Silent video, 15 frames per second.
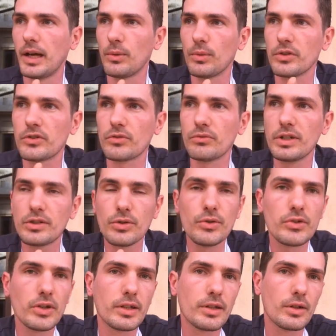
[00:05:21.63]
That was
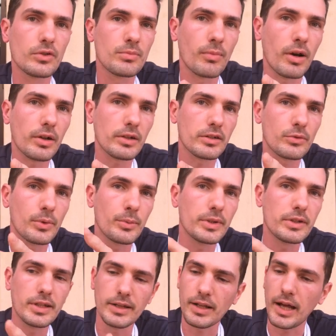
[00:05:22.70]
retouching those markers,
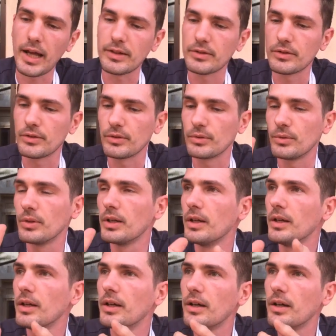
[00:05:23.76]
what we didn't have to do,